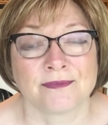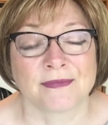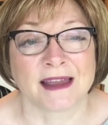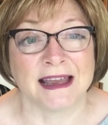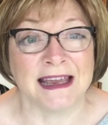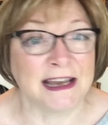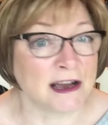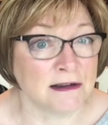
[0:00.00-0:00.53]

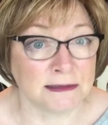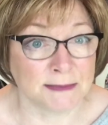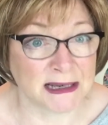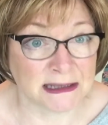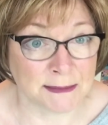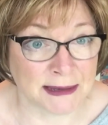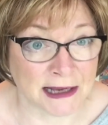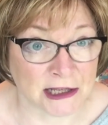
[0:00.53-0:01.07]
He goes mad
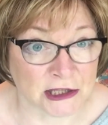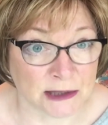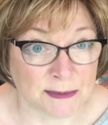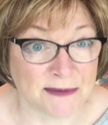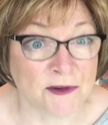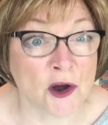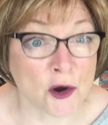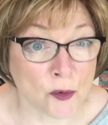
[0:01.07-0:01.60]
at me, actually.
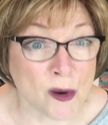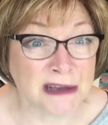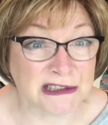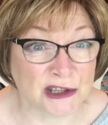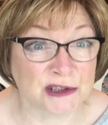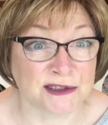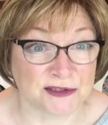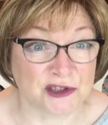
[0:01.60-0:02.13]
We've got quite
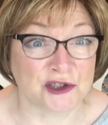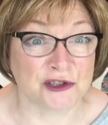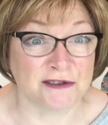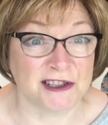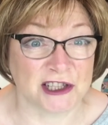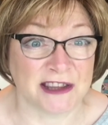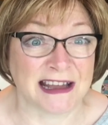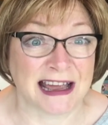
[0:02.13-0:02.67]
a lot of
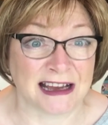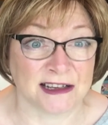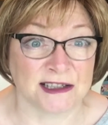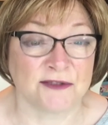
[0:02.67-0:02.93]
storage in the house.